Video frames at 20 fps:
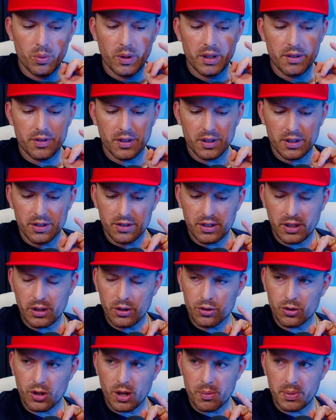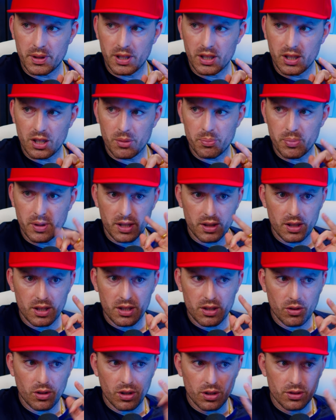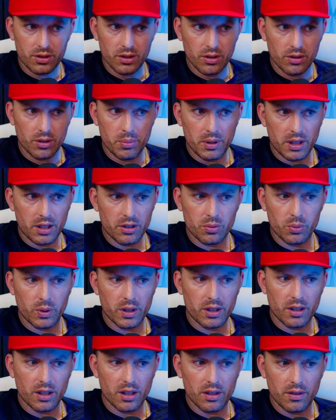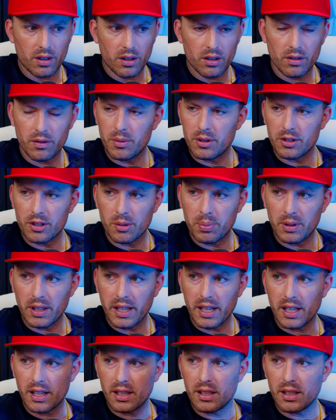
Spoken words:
win for the sales rep and the company, and then you also, the biggest winner out of all of them is the planet.